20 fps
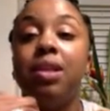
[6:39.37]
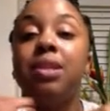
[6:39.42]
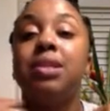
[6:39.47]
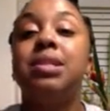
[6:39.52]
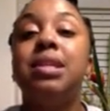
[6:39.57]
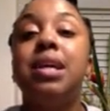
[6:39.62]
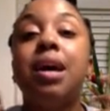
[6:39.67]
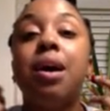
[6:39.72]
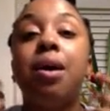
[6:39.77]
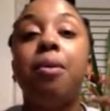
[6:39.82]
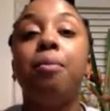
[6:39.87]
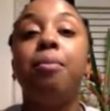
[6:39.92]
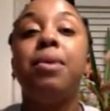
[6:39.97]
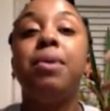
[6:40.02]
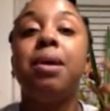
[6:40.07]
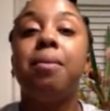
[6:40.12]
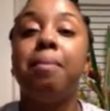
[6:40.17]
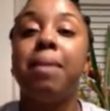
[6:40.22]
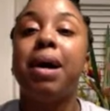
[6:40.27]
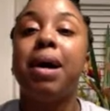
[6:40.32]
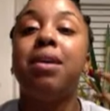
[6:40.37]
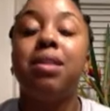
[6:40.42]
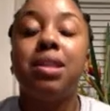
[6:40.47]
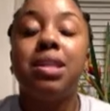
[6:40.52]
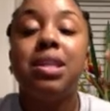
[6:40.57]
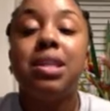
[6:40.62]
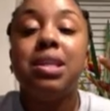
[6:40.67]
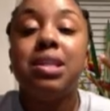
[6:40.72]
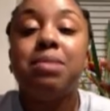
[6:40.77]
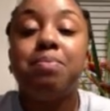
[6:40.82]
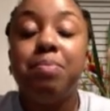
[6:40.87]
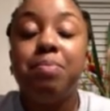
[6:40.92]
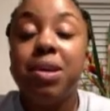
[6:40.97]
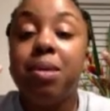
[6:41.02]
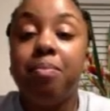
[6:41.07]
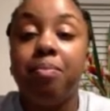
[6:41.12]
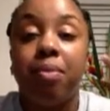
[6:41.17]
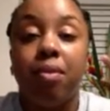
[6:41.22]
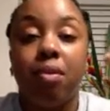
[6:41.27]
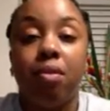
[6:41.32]
Tell me about these
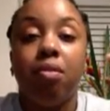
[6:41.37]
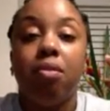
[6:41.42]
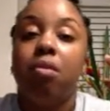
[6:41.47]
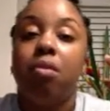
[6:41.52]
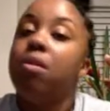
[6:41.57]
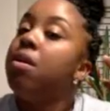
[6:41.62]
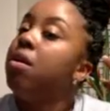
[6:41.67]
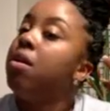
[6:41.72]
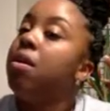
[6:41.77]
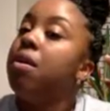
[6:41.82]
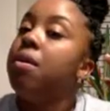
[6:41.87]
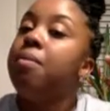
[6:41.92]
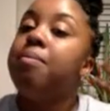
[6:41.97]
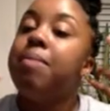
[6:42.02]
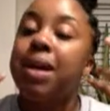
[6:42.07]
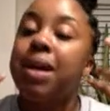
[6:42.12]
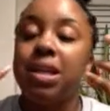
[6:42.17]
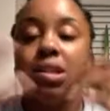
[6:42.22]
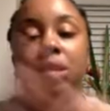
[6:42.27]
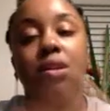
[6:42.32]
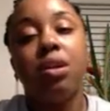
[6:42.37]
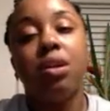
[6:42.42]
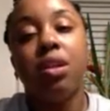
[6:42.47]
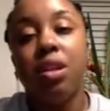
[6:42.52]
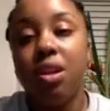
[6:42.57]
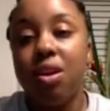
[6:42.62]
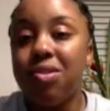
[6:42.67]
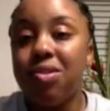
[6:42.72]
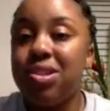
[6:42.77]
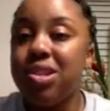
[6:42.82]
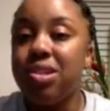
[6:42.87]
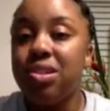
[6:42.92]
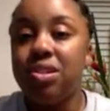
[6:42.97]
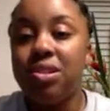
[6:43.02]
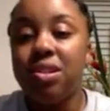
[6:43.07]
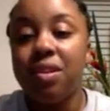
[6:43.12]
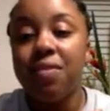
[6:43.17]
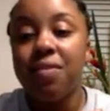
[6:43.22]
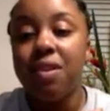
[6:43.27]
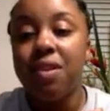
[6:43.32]
people based on the notes that you
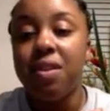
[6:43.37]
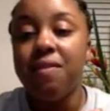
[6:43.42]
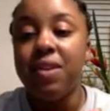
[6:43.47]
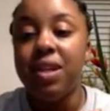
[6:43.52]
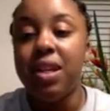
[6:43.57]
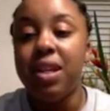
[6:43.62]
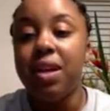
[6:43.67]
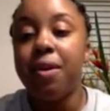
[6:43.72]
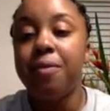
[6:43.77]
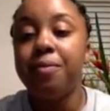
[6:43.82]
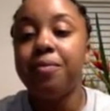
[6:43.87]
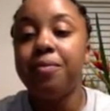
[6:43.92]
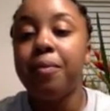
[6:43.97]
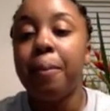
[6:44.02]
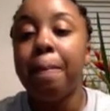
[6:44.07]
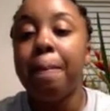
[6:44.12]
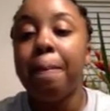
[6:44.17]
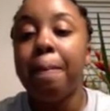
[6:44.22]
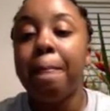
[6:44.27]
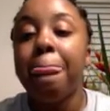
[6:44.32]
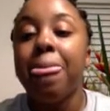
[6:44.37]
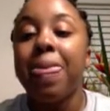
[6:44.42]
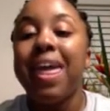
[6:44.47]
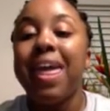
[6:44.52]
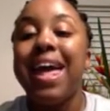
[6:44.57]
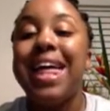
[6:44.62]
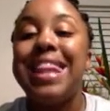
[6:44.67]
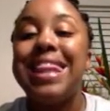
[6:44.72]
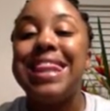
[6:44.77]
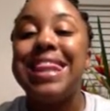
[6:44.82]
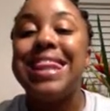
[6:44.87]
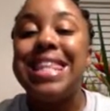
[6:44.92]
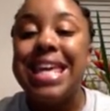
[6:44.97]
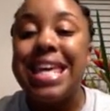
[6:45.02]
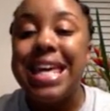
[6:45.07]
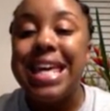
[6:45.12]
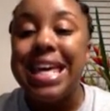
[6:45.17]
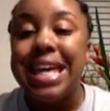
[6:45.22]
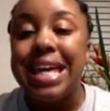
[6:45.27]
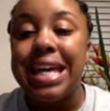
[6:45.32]
took from the video. And
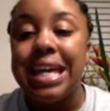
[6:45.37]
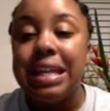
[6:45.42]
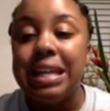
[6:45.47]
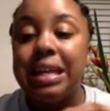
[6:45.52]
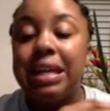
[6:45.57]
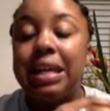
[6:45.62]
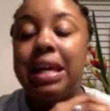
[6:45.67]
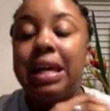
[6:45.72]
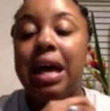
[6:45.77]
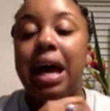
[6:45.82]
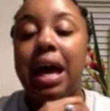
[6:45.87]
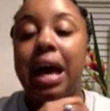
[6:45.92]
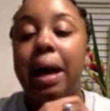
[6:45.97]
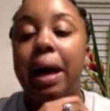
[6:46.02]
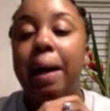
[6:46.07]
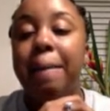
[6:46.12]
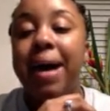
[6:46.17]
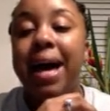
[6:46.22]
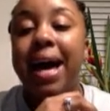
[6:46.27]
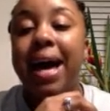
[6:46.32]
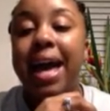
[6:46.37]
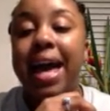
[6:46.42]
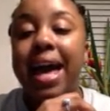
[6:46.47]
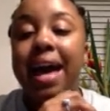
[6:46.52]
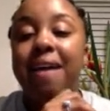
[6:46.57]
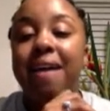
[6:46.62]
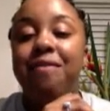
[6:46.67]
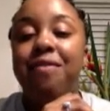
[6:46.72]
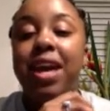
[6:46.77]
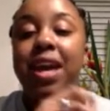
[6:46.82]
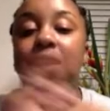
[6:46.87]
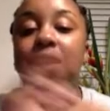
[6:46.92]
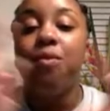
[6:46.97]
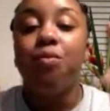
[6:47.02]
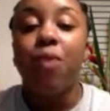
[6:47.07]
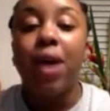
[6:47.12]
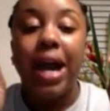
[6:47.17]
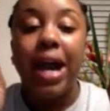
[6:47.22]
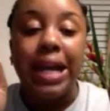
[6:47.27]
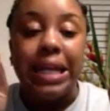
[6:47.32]
then I have a
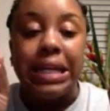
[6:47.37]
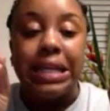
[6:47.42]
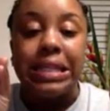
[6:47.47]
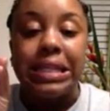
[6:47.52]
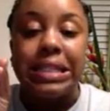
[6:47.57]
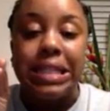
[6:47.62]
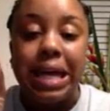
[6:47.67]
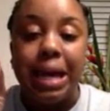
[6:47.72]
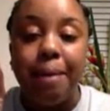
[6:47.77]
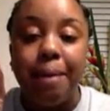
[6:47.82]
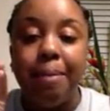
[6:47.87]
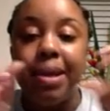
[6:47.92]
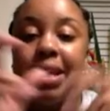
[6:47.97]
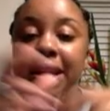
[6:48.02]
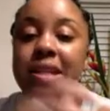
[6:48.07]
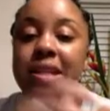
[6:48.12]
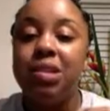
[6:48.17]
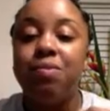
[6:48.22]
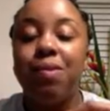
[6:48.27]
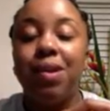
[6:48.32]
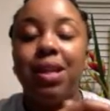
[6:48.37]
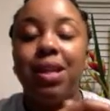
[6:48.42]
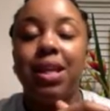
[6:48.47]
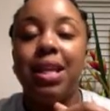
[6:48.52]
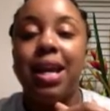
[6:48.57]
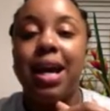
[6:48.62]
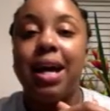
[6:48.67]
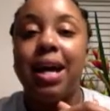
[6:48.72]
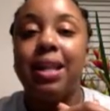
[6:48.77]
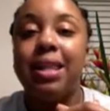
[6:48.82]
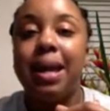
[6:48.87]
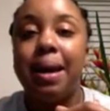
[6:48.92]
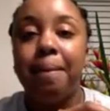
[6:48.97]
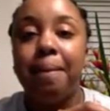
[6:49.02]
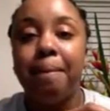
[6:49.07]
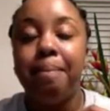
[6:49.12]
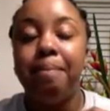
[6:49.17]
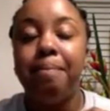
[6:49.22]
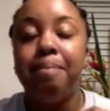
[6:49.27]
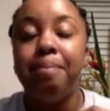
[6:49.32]
writing assignment. It's really not that
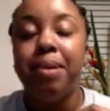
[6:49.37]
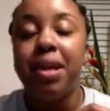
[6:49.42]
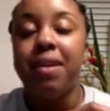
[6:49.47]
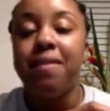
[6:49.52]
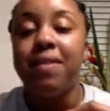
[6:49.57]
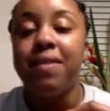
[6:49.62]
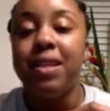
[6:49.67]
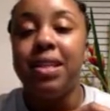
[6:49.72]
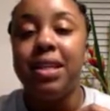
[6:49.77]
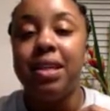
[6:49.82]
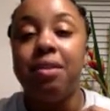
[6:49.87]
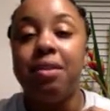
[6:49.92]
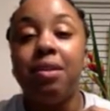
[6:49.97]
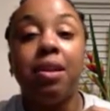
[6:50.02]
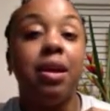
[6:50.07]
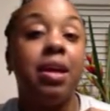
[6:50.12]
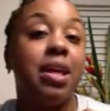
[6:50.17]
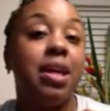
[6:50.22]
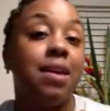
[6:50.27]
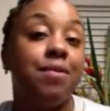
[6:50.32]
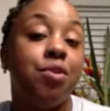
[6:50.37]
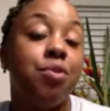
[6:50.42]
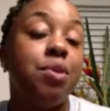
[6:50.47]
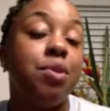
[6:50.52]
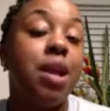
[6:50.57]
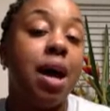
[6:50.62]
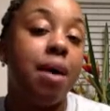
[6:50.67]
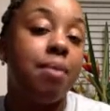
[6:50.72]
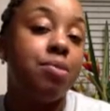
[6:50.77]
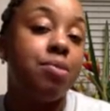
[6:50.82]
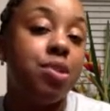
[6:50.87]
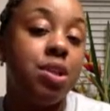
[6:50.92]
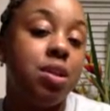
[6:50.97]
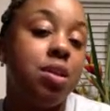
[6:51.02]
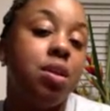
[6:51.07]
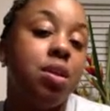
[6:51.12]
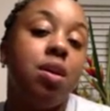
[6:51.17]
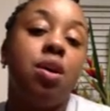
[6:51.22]
big of a deal, and I give you an option.